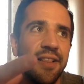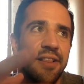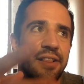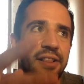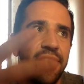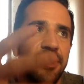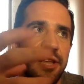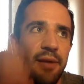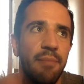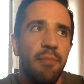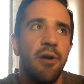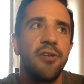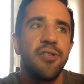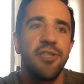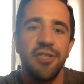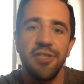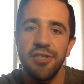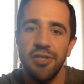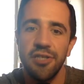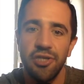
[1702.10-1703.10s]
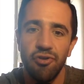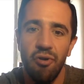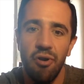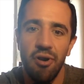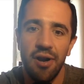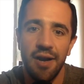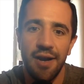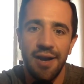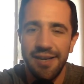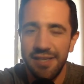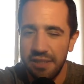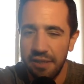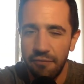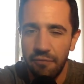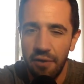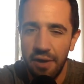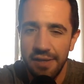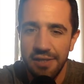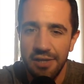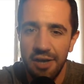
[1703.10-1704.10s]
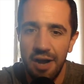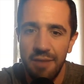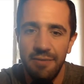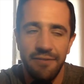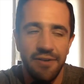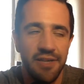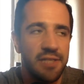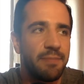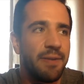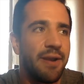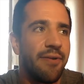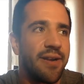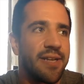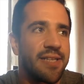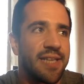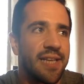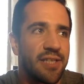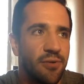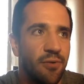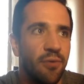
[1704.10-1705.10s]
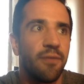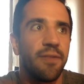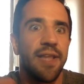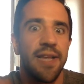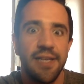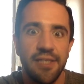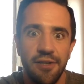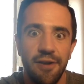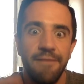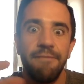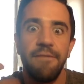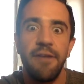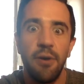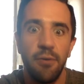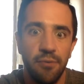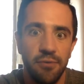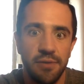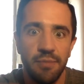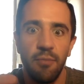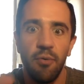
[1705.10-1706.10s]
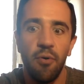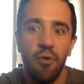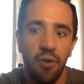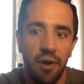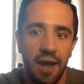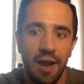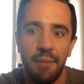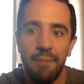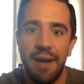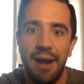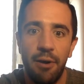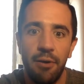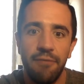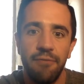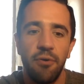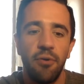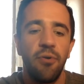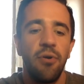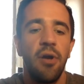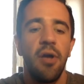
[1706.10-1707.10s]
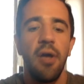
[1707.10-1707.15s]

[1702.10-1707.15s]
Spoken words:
the emotions are stronger, and it's the first time you've experienced that sort of thing, so it feels more like powerful.